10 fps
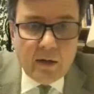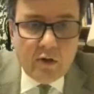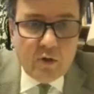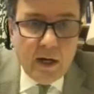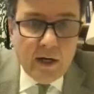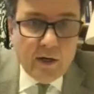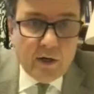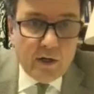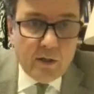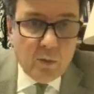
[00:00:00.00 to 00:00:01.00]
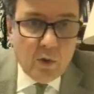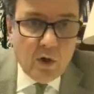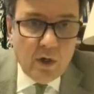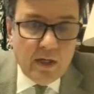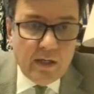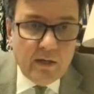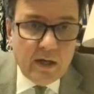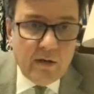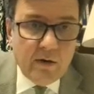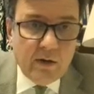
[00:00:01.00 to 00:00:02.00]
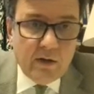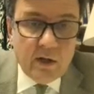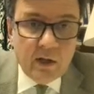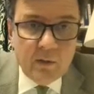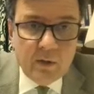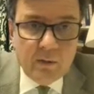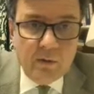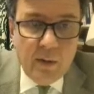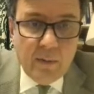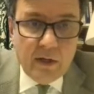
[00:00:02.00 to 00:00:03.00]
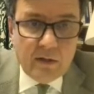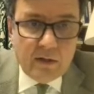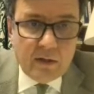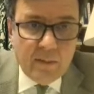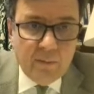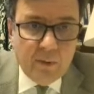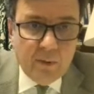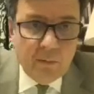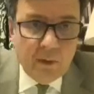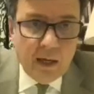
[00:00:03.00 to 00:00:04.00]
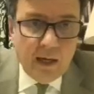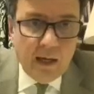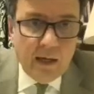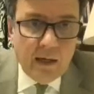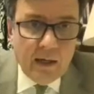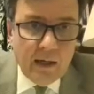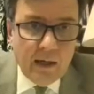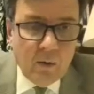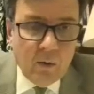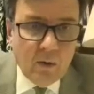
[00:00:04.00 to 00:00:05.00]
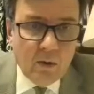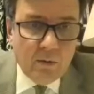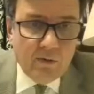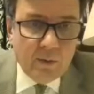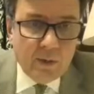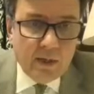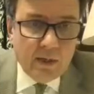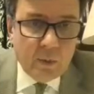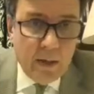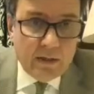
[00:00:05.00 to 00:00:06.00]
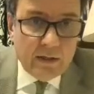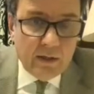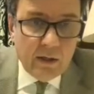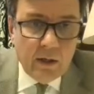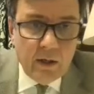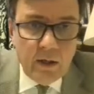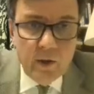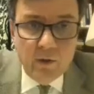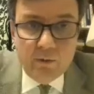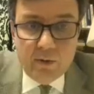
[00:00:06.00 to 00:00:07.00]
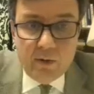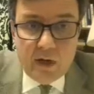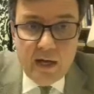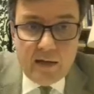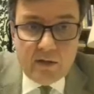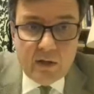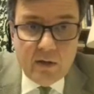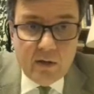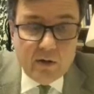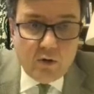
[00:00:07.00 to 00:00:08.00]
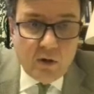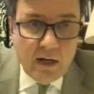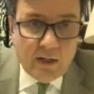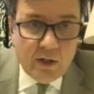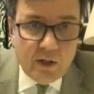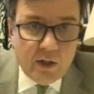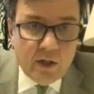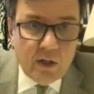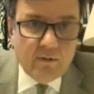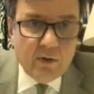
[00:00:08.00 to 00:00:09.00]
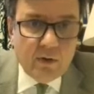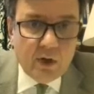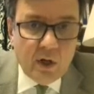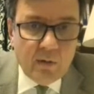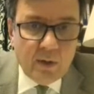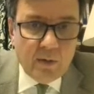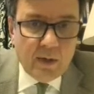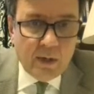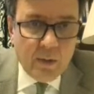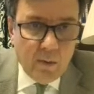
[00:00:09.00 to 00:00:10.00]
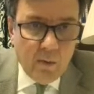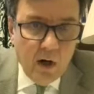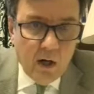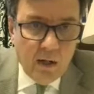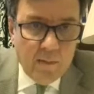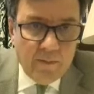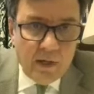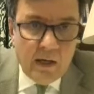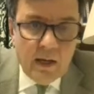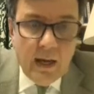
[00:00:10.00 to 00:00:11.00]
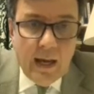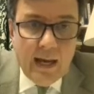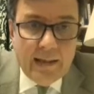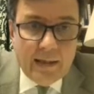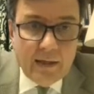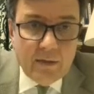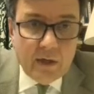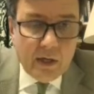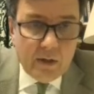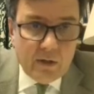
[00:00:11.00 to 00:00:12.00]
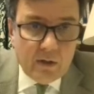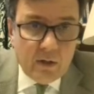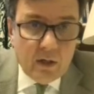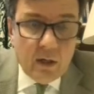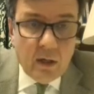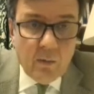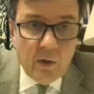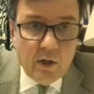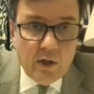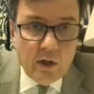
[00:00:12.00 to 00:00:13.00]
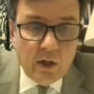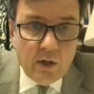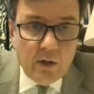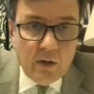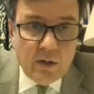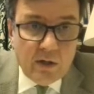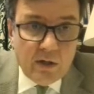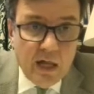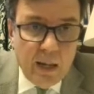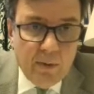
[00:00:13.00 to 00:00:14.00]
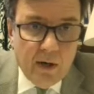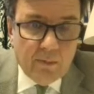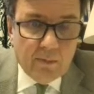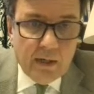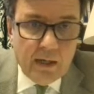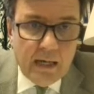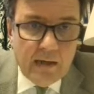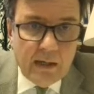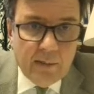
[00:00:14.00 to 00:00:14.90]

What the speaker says: strategies and work in this area, starting with the Prime Minister's 10-point plan in autumn of 2020, through the net zero strategy of October 2021, and then this, which goes a step up in our